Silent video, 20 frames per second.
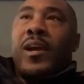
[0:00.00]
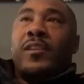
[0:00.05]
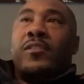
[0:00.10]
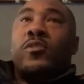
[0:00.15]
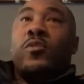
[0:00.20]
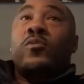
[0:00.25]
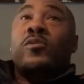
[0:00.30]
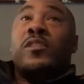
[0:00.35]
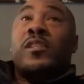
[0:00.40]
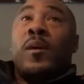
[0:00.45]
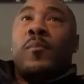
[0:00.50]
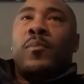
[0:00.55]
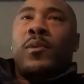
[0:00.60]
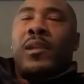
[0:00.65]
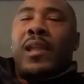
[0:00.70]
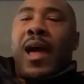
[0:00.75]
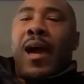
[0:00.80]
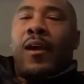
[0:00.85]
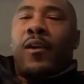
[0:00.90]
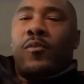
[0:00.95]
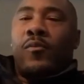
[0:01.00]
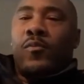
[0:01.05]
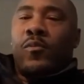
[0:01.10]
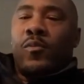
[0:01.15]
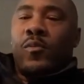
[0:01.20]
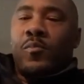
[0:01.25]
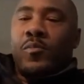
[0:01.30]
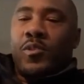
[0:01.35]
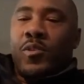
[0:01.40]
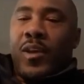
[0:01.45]
2 separate locker
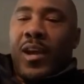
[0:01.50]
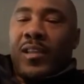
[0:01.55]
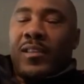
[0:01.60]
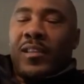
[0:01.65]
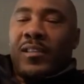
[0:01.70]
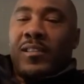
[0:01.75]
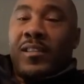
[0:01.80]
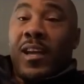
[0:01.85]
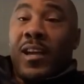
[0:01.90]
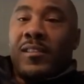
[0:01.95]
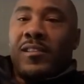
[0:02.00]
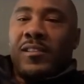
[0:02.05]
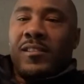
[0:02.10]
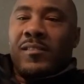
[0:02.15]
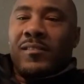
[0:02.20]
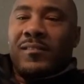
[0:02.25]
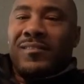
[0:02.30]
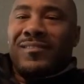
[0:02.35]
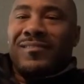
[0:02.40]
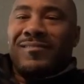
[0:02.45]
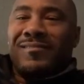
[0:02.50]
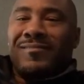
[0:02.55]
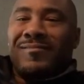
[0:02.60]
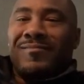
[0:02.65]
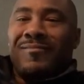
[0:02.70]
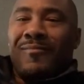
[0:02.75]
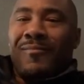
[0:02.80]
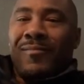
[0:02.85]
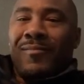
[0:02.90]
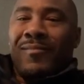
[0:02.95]
rooms. You got the dungeon.
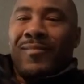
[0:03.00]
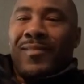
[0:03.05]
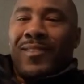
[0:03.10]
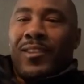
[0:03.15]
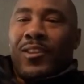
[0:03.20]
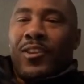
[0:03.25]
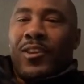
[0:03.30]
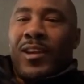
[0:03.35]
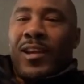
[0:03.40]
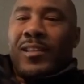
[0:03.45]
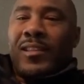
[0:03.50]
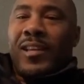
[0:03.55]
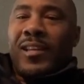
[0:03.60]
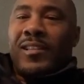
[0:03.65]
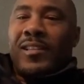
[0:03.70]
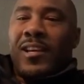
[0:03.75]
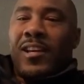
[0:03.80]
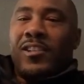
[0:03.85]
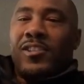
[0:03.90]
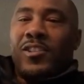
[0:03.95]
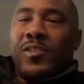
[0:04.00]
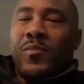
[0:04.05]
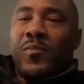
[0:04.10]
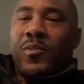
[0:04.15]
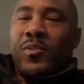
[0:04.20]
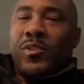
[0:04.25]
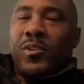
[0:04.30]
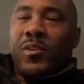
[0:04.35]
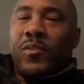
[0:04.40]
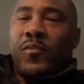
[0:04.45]
You got that dungeon
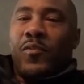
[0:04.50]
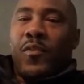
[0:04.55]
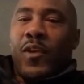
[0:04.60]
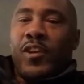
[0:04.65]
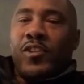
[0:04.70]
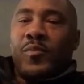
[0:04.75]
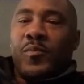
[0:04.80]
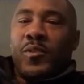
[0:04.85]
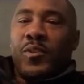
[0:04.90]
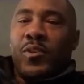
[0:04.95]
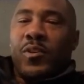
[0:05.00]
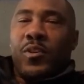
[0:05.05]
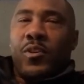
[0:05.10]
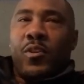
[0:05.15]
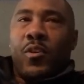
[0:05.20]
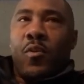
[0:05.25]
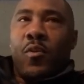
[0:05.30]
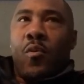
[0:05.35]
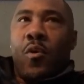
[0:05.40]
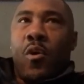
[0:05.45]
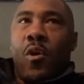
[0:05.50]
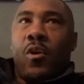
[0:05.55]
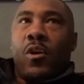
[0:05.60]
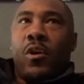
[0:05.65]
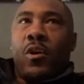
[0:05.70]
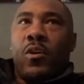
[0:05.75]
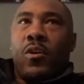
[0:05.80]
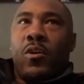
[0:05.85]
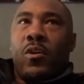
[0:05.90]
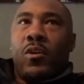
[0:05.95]
when you're a freshman or you're a
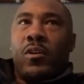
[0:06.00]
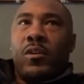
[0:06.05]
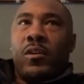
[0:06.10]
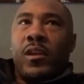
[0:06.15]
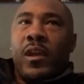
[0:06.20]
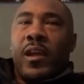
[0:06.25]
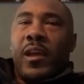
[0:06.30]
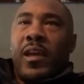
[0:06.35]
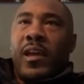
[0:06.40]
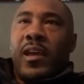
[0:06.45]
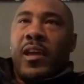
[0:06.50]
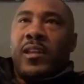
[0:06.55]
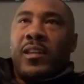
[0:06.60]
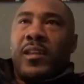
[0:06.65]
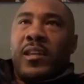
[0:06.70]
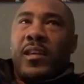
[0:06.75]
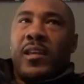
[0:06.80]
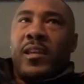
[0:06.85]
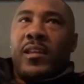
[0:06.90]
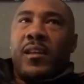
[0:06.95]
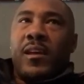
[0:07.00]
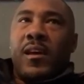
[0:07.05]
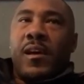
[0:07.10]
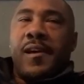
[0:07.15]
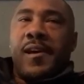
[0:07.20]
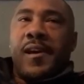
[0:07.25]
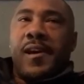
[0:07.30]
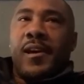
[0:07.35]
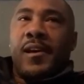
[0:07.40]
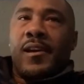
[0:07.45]
walk-on, and then
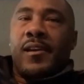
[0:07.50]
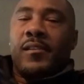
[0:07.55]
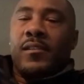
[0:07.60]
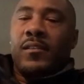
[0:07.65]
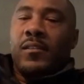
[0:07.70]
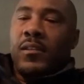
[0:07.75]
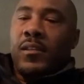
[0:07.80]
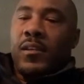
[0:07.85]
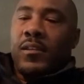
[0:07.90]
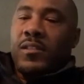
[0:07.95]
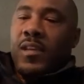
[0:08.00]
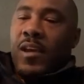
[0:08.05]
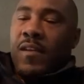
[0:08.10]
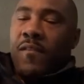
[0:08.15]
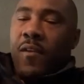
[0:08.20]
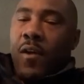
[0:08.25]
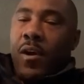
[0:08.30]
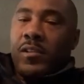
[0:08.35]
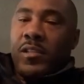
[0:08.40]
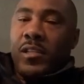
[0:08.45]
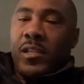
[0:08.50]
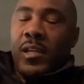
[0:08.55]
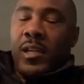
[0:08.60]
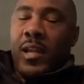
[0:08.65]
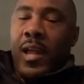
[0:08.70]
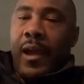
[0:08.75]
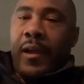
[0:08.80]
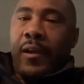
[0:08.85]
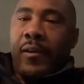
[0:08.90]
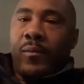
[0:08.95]
there's that varsity
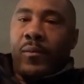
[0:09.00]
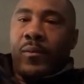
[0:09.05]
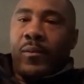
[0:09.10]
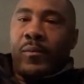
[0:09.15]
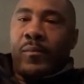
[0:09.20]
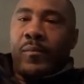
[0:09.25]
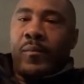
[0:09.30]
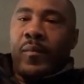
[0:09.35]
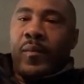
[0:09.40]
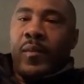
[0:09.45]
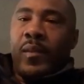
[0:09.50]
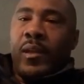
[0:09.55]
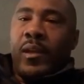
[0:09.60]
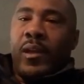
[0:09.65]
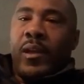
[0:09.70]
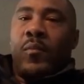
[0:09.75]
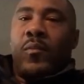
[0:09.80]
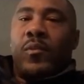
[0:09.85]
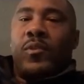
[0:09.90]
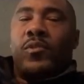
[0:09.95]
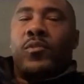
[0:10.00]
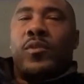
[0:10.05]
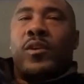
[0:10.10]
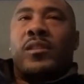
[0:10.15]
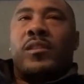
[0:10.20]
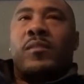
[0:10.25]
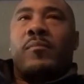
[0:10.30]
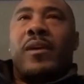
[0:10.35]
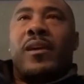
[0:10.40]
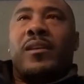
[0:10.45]
locker room. And when you
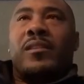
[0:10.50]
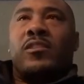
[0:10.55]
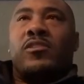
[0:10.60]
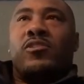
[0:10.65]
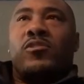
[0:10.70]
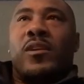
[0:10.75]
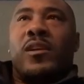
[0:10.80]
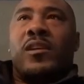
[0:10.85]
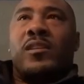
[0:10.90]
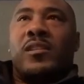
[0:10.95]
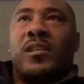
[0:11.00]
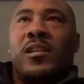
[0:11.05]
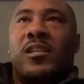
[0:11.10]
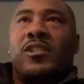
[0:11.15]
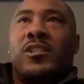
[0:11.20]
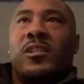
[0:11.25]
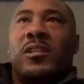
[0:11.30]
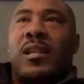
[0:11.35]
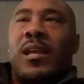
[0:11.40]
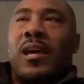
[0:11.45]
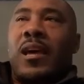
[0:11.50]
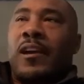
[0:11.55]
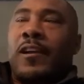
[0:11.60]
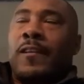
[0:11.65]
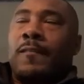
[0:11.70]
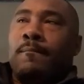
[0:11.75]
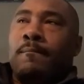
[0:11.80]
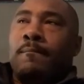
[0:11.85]
get to make the transition, like